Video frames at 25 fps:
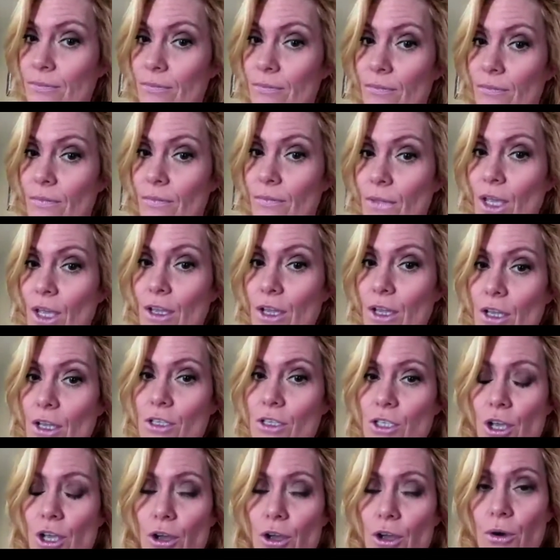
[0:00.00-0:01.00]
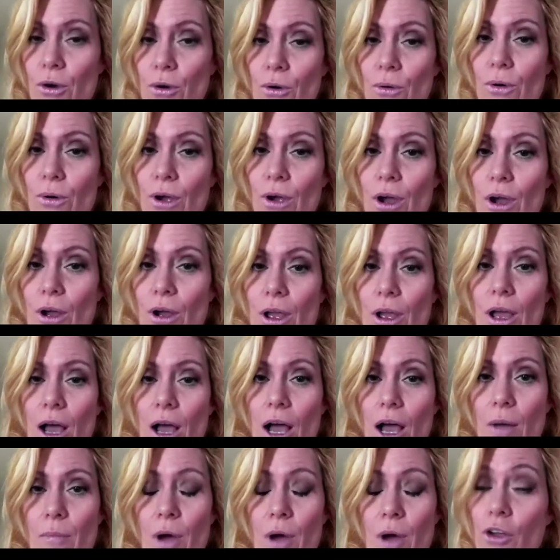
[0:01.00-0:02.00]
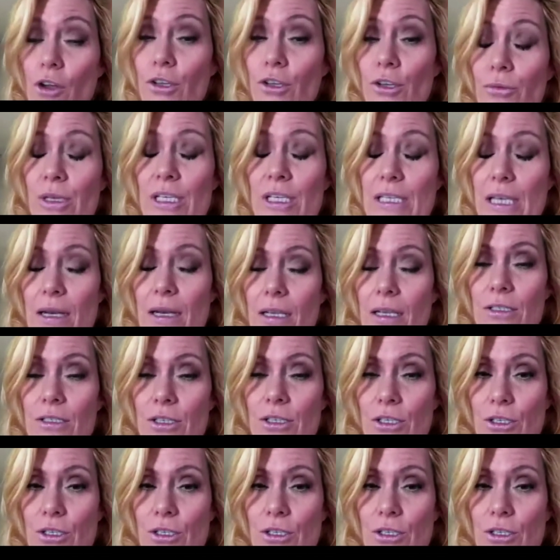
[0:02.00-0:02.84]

So All you're resetting is the sword.